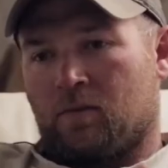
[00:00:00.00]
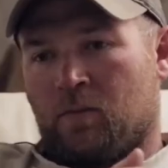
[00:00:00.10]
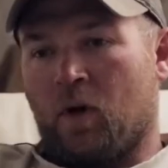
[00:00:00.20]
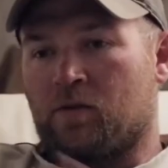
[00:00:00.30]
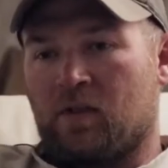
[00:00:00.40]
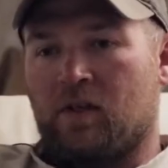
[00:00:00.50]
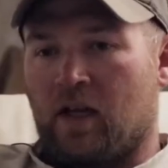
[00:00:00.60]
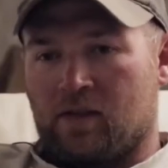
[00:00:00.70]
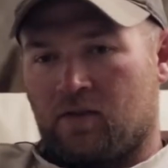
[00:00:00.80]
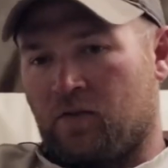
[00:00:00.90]
Most of the
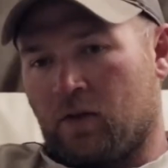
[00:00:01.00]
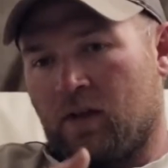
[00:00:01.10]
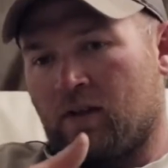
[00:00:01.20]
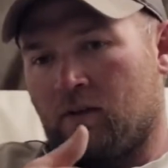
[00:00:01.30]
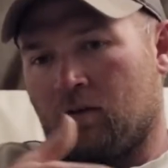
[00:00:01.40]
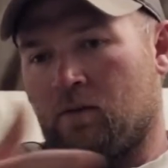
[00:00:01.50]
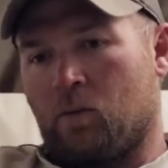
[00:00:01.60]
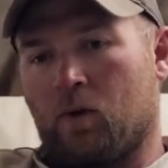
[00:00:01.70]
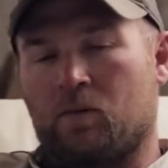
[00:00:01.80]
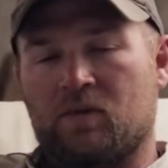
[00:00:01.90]
days it felt like that the
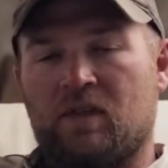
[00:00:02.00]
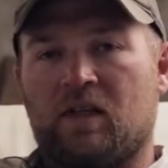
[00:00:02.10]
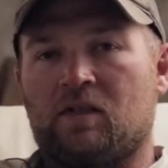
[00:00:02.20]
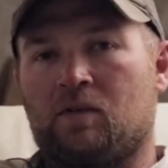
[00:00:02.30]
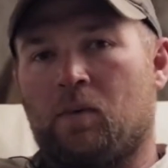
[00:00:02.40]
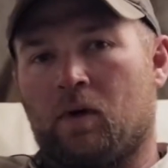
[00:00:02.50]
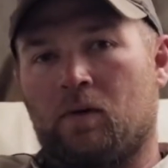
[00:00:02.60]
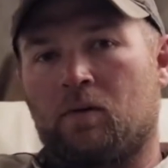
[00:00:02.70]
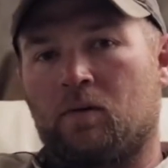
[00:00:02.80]
work was the easy part.